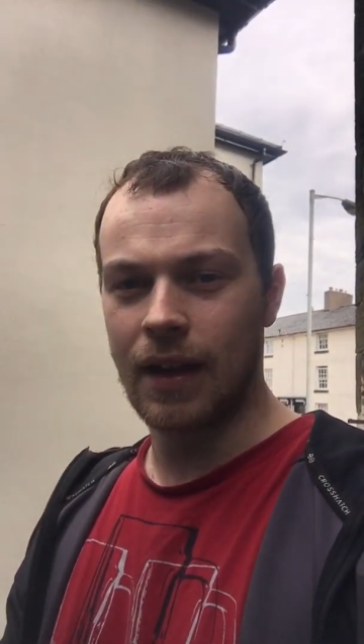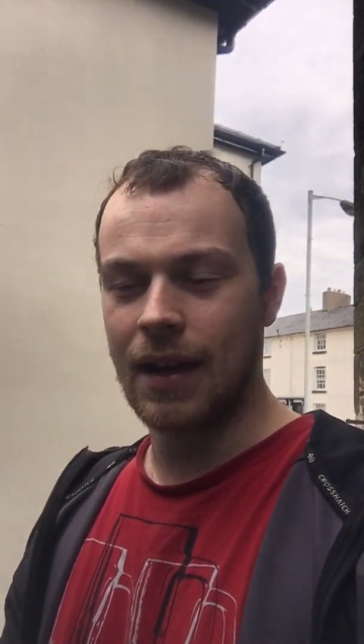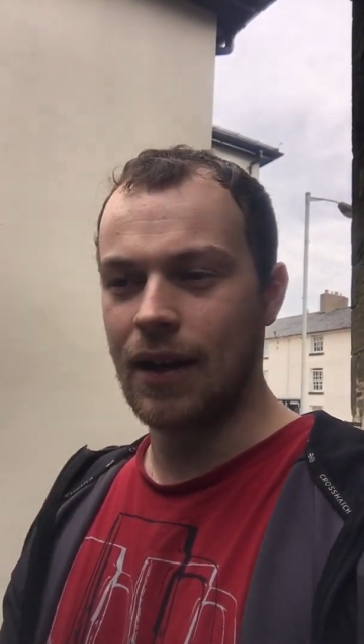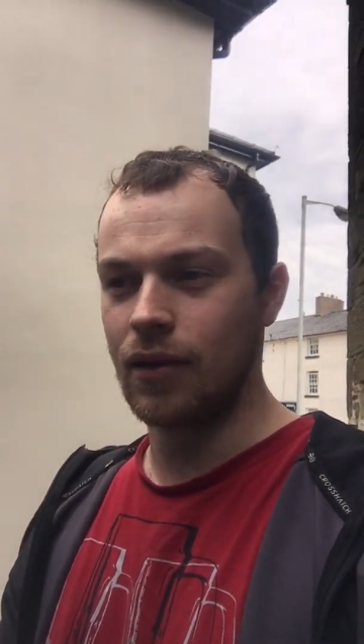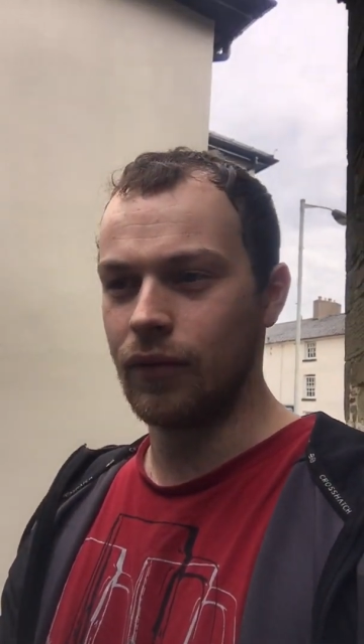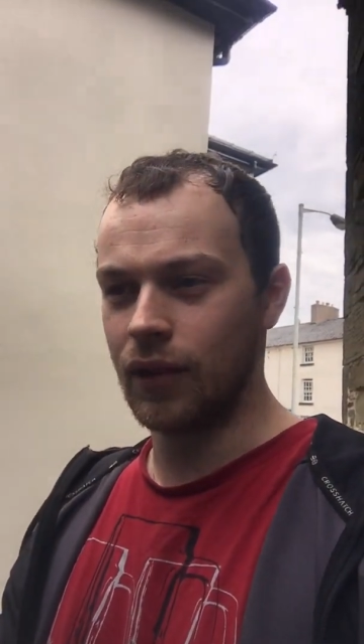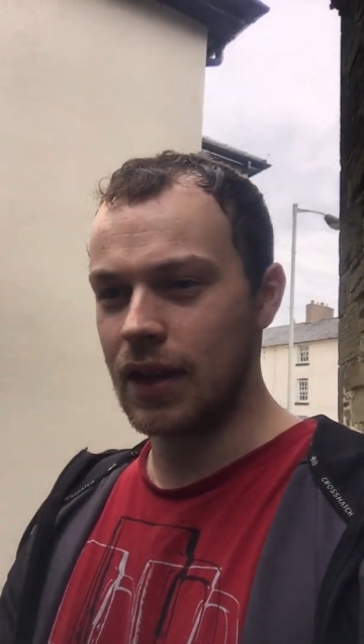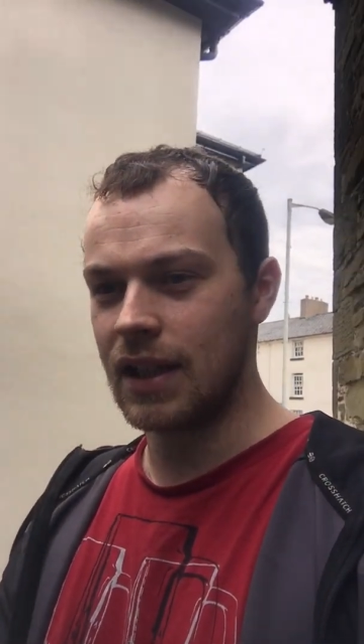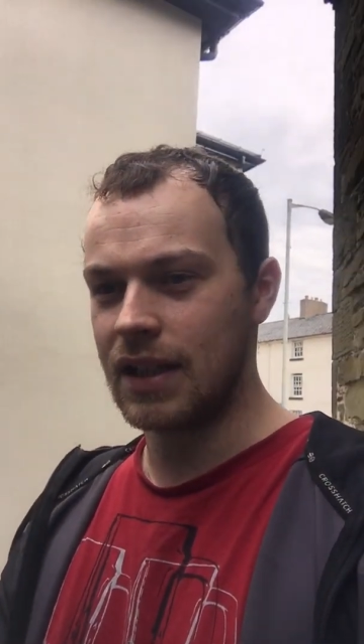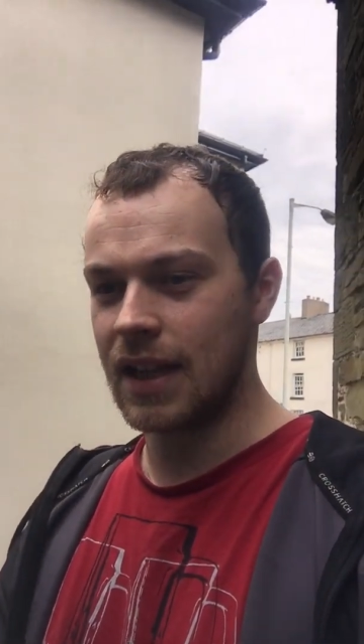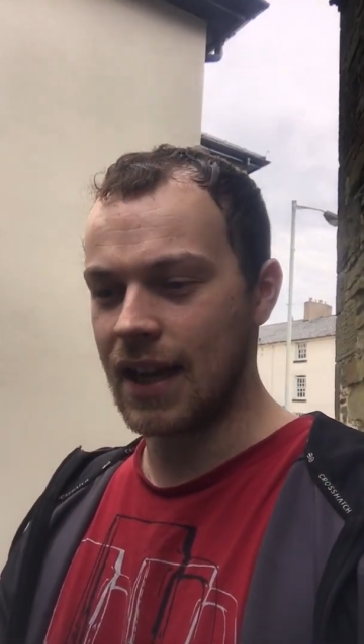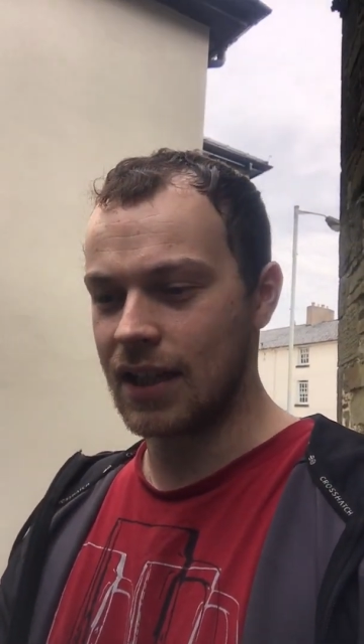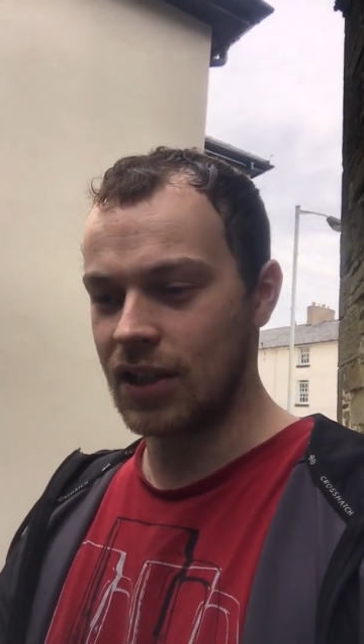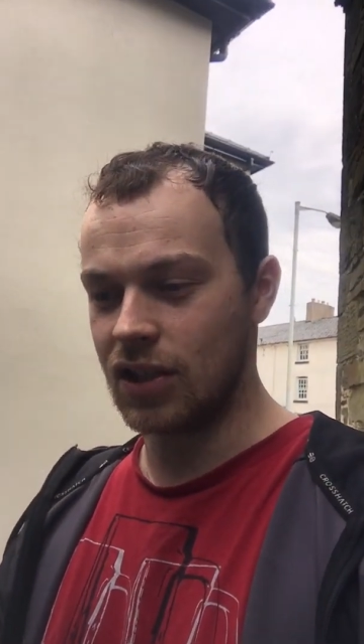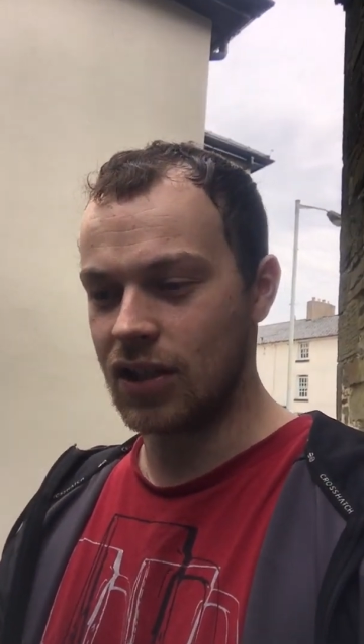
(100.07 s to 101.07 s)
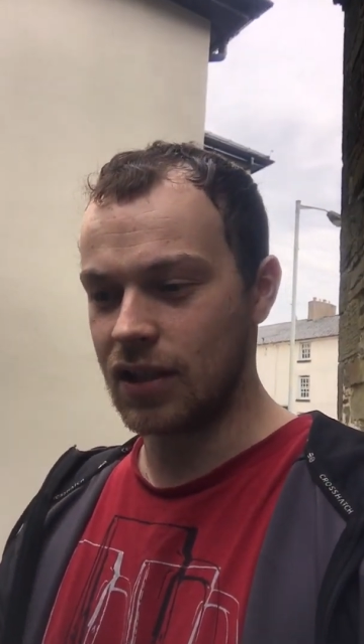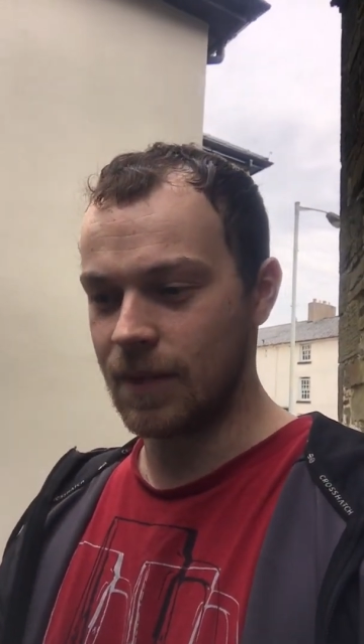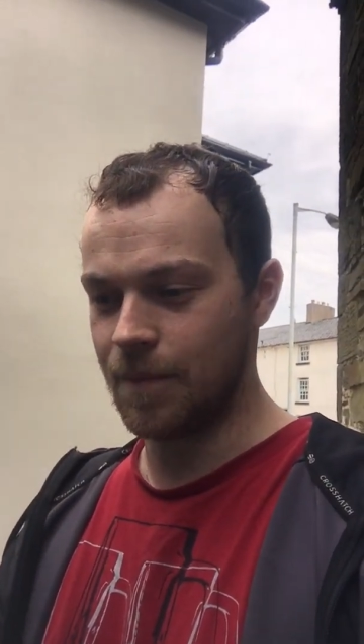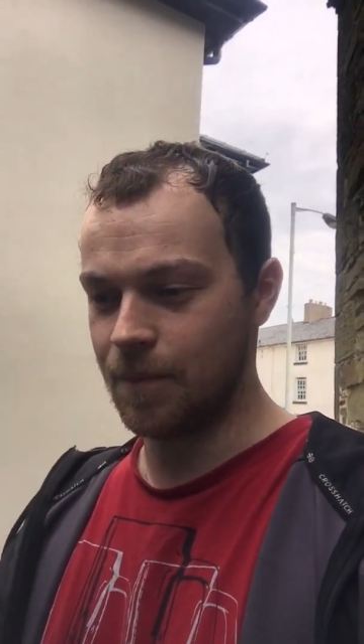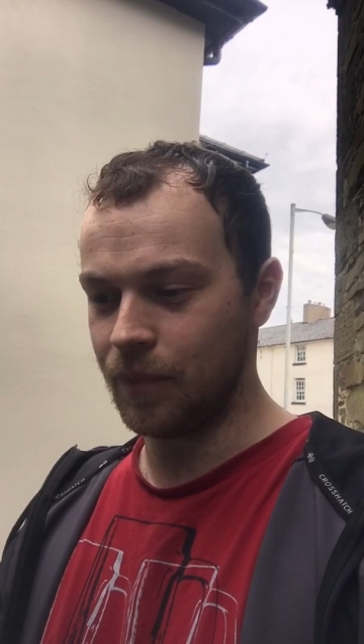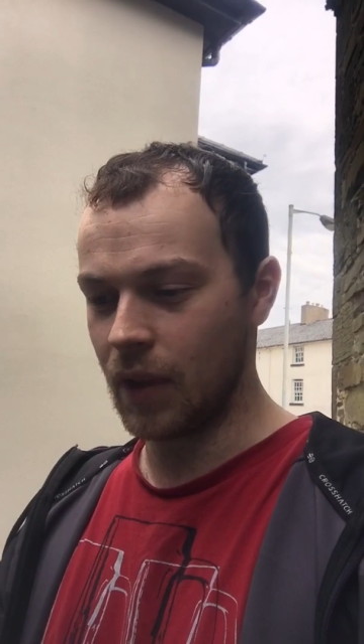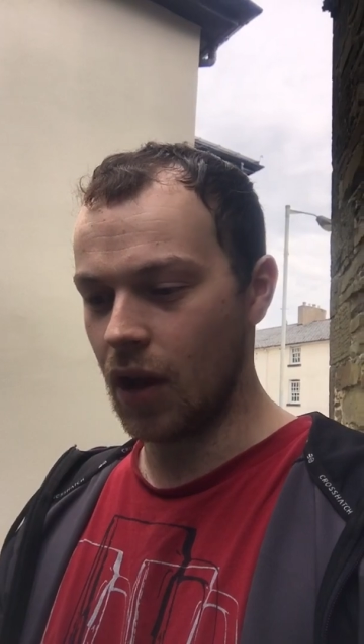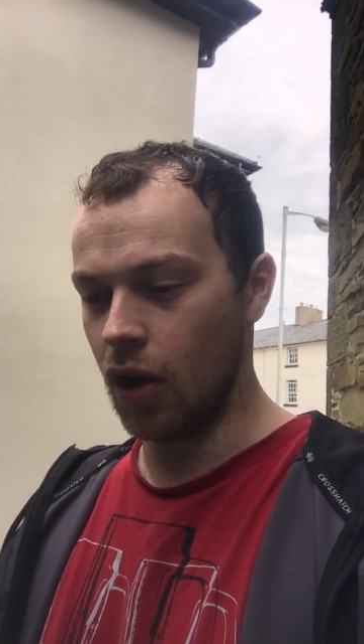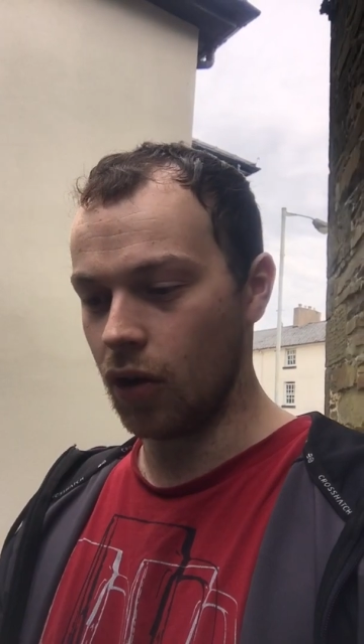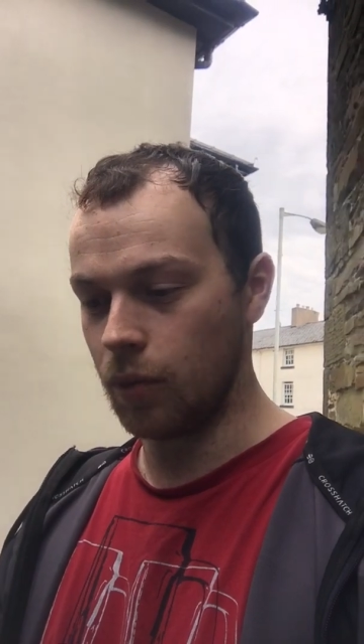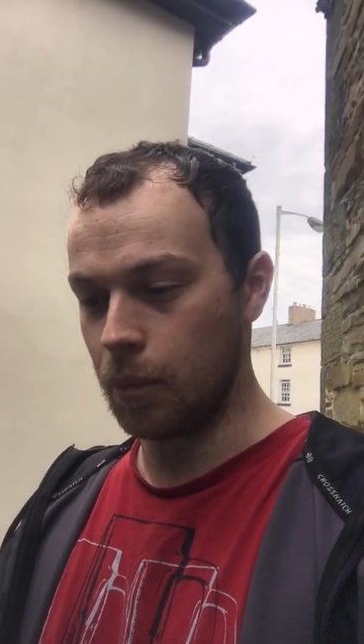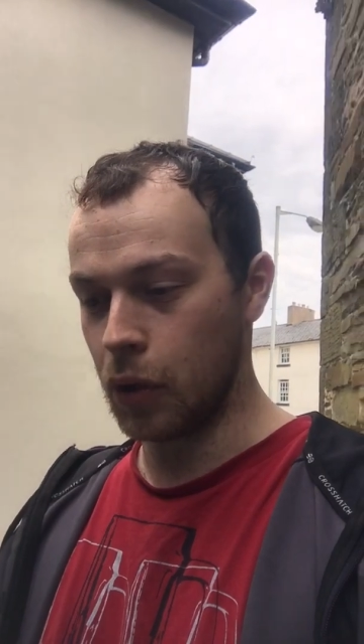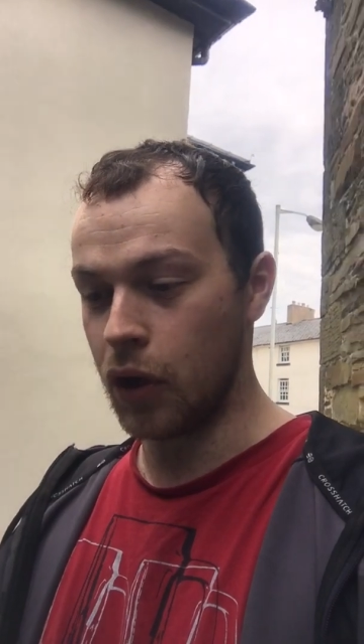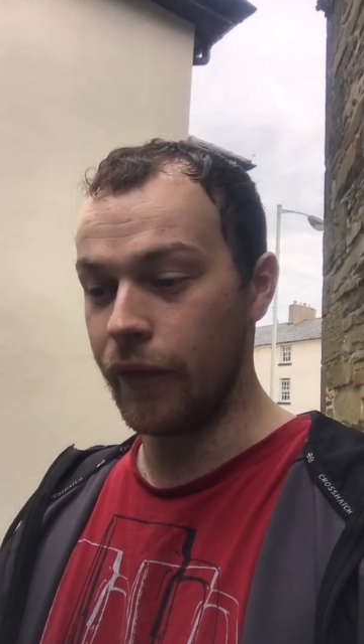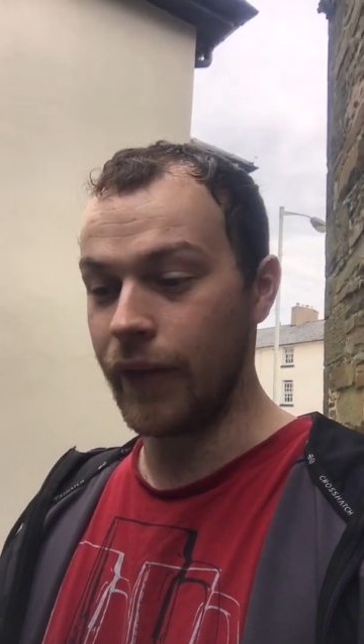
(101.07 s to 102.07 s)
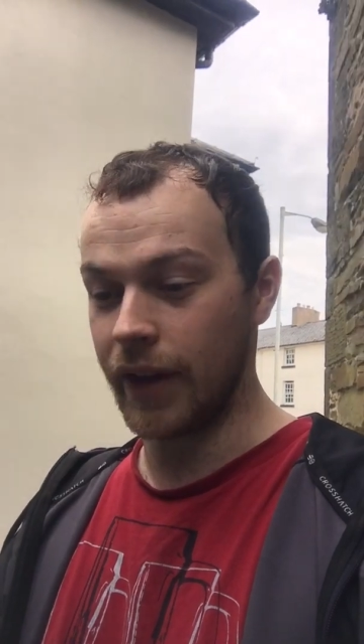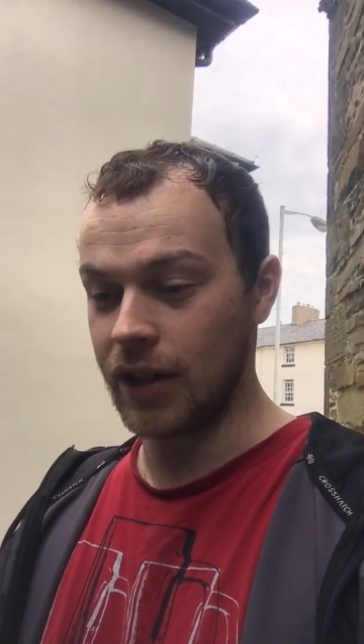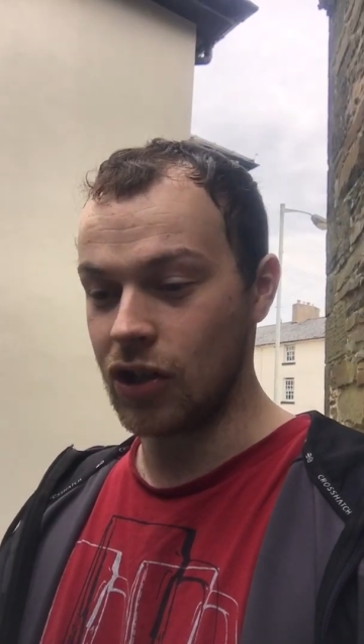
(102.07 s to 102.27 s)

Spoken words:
Now these tests on perfect